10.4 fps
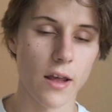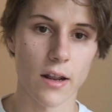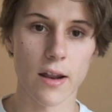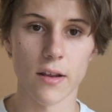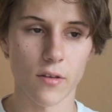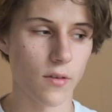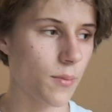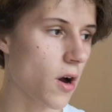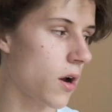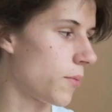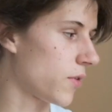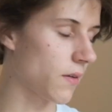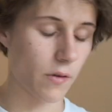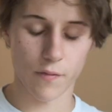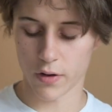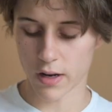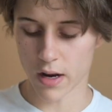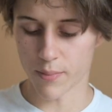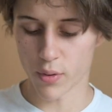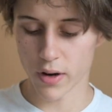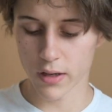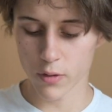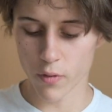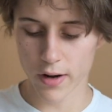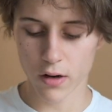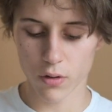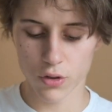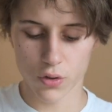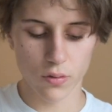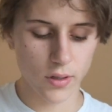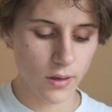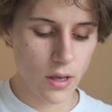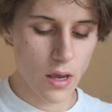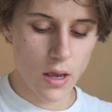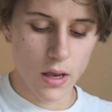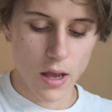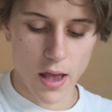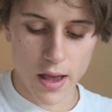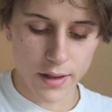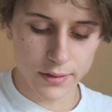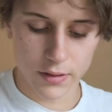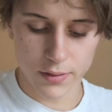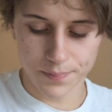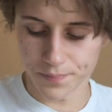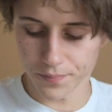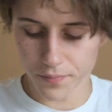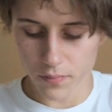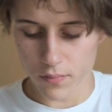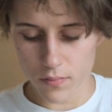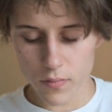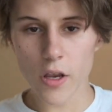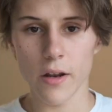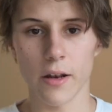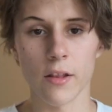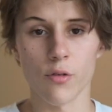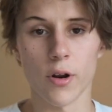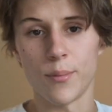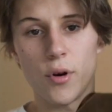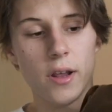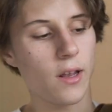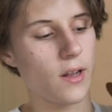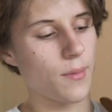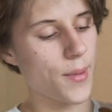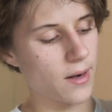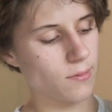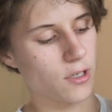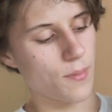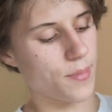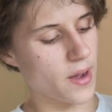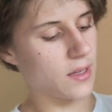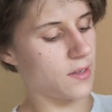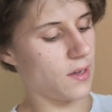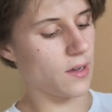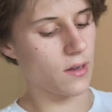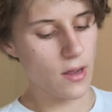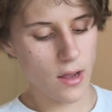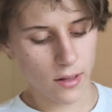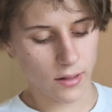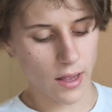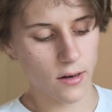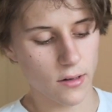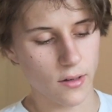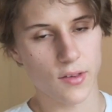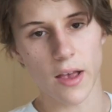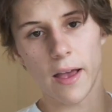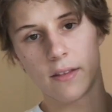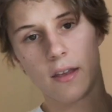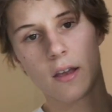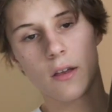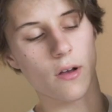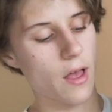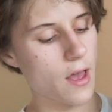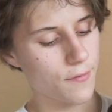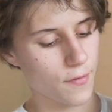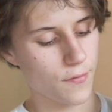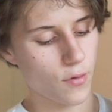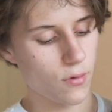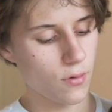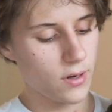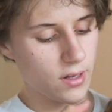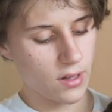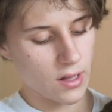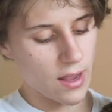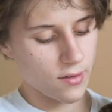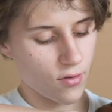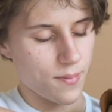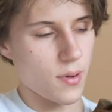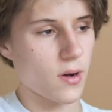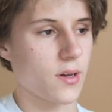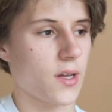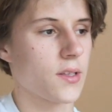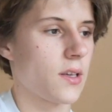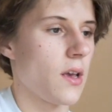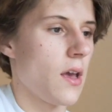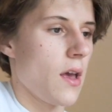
That is almost everything that I bring when I go shooting. And that's what I bring in the bottom part here. Then on the side here you have a few little extra pockets.